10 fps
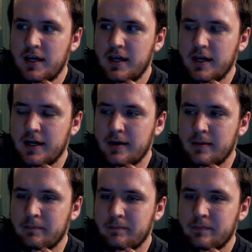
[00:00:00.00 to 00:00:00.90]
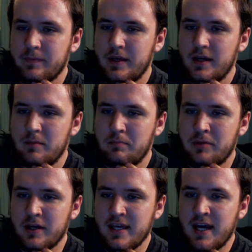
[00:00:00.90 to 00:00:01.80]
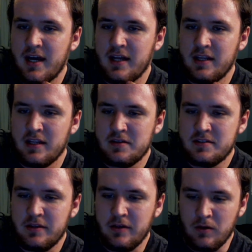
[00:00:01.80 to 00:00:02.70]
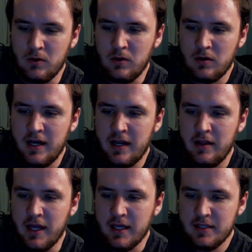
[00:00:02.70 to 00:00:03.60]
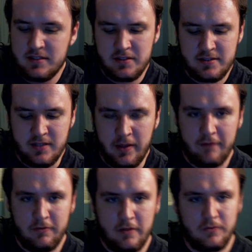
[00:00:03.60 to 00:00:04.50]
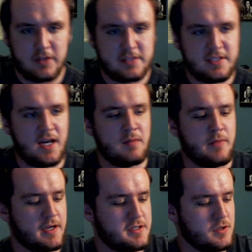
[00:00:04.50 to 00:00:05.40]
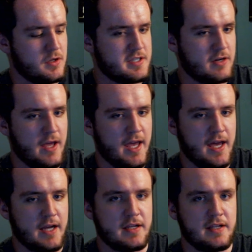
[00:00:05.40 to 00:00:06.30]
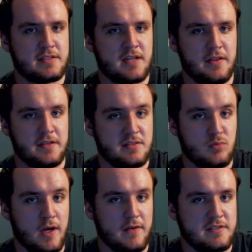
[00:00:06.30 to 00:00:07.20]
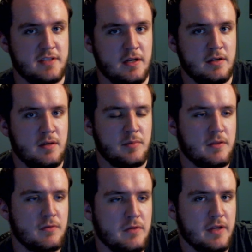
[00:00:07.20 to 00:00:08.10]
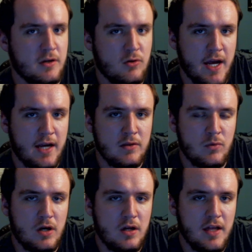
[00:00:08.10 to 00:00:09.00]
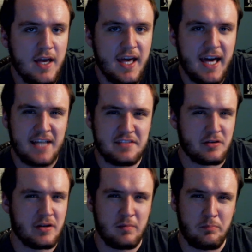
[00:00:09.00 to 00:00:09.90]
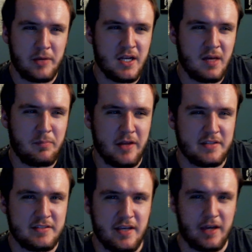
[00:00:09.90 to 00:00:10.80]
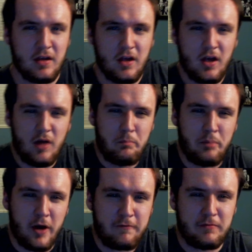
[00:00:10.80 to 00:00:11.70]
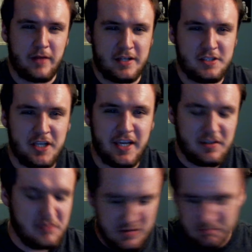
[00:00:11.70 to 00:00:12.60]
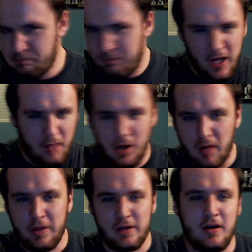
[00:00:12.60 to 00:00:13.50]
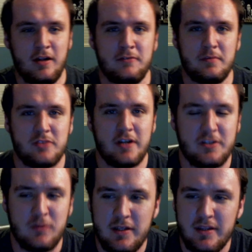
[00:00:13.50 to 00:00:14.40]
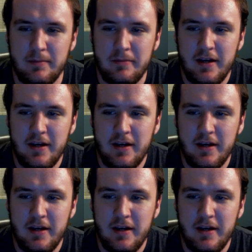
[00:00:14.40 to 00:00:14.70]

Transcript: But yeah, and you see the girl kind of like see sunlight for the first time. Like she looks at her hand and it's got this ray of sun coming through the crack in the wall as they're getting beat up by this like buff like chick who's just pummeling all of them, trying to train them.